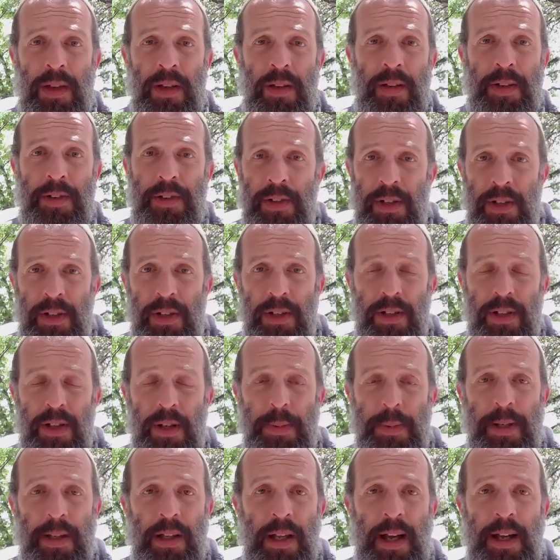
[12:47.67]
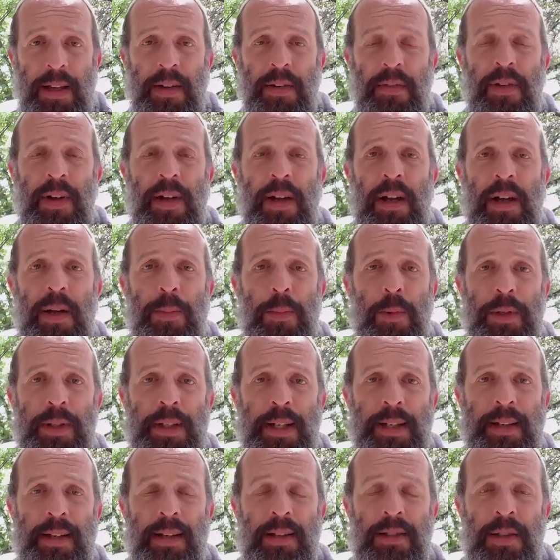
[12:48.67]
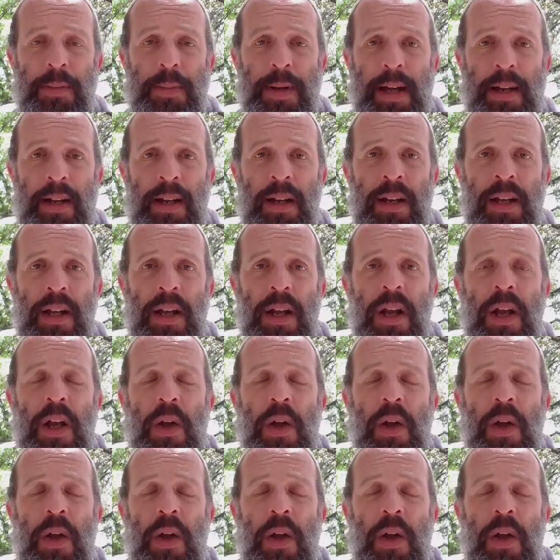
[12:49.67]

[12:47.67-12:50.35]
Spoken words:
And you can look it up online and find out more details about it,